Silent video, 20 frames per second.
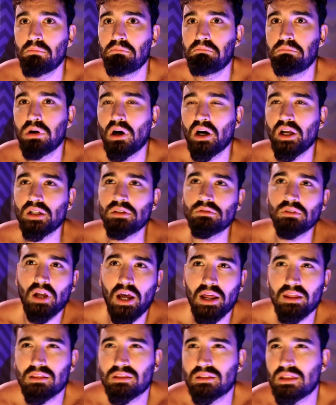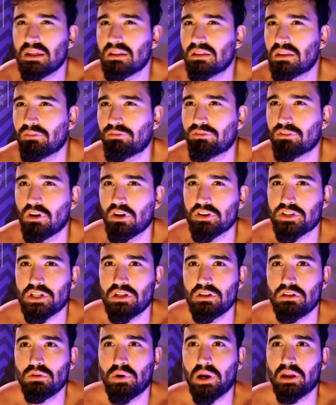But I think that for all
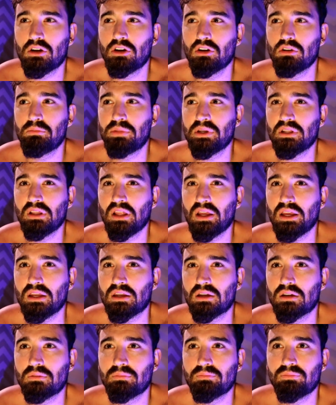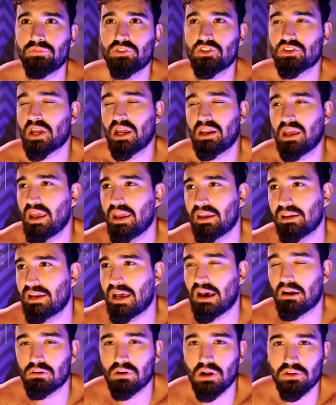she knew, I could have been like just kind of hanging
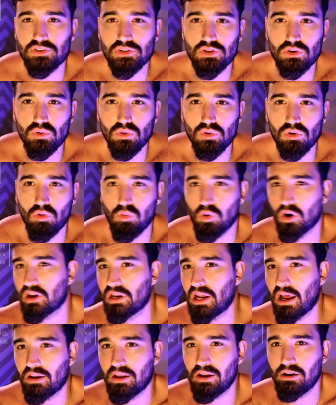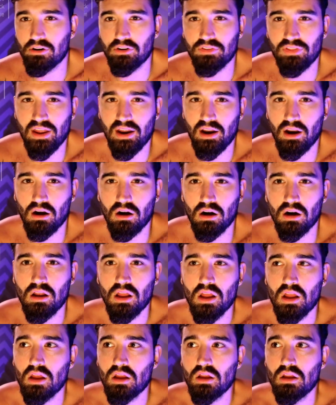out around school, working out here and there,
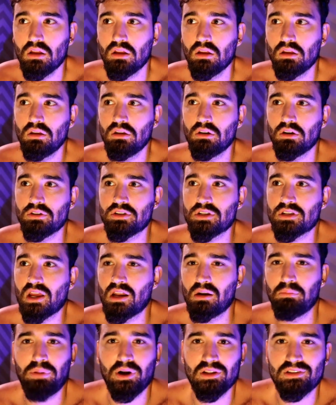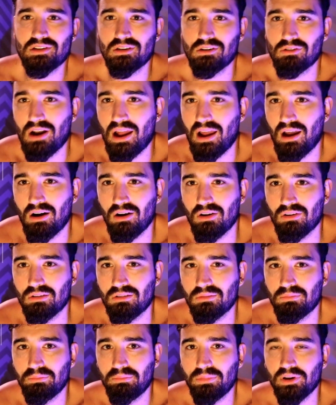you know, just kind of putzing
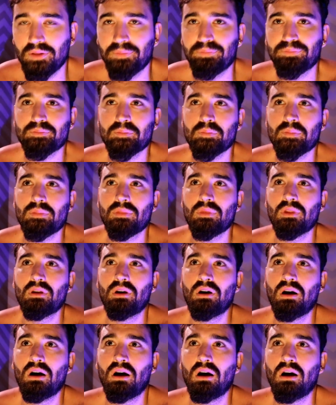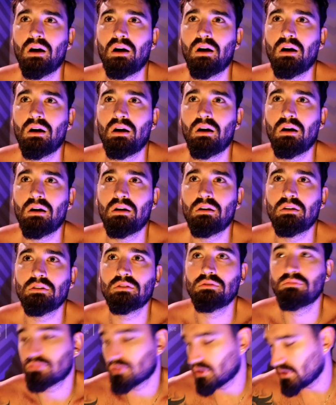around. But uh,
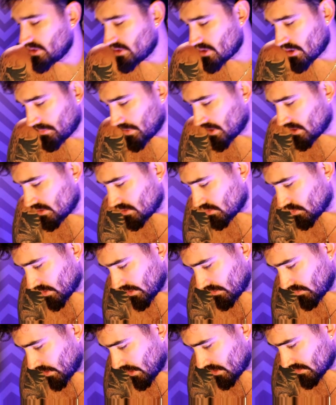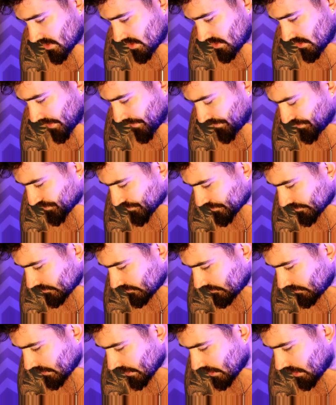really, nobody knew what, what I was doing.
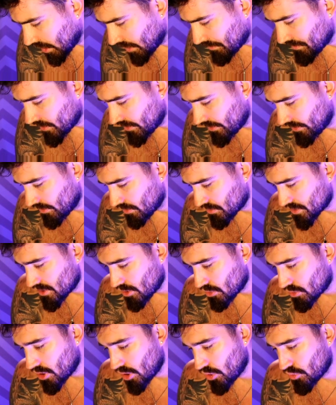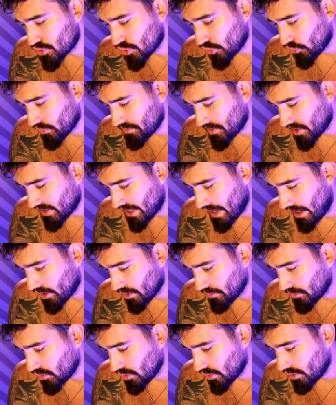Um, there was no coach holding me
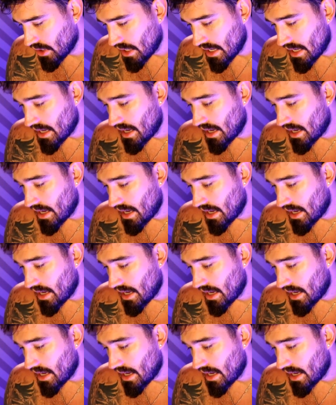accountable.